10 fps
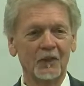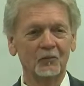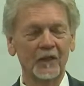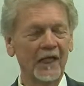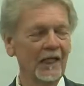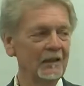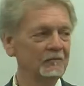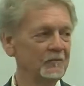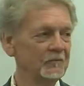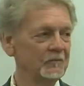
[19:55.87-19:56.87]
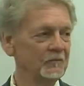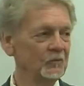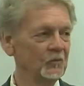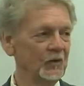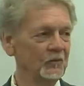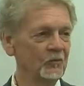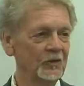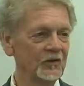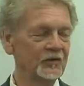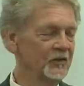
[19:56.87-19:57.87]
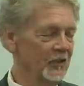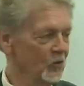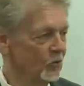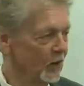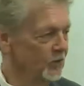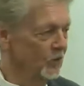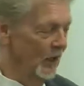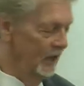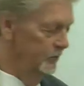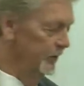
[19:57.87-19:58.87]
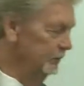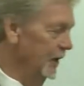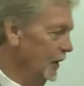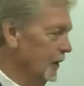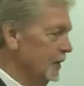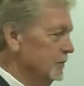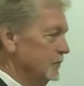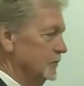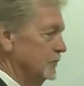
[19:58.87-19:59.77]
but we had, we, we just, neither one knew how to be married.